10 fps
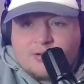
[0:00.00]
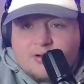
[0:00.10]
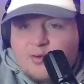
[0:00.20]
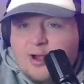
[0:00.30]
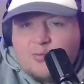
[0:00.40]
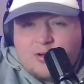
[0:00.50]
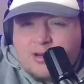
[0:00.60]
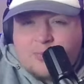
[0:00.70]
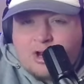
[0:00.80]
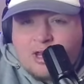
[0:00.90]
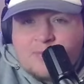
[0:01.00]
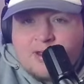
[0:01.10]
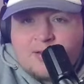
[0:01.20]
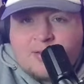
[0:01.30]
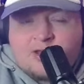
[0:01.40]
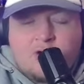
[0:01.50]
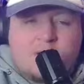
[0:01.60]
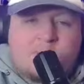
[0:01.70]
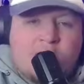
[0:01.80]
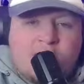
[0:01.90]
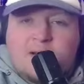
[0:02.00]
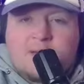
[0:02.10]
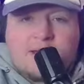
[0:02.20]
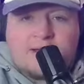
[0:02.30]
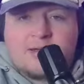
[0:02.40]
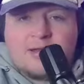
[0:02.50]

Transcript: Why wouldn't you bring him in? And like, you could bring in like